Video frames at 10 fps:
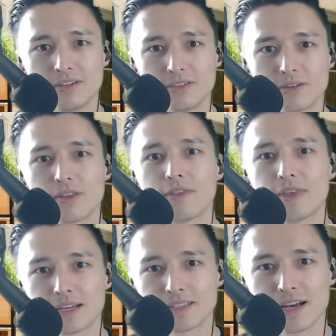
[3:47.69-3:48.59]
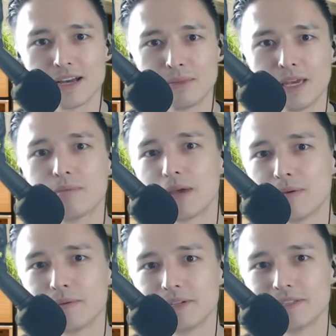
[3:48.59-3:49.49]
so that they can sign me and pay
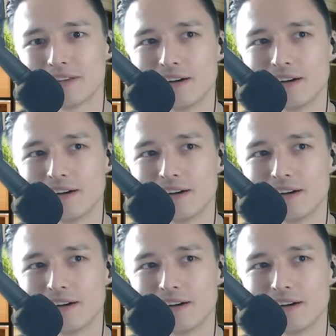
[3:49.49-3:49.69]
me millions of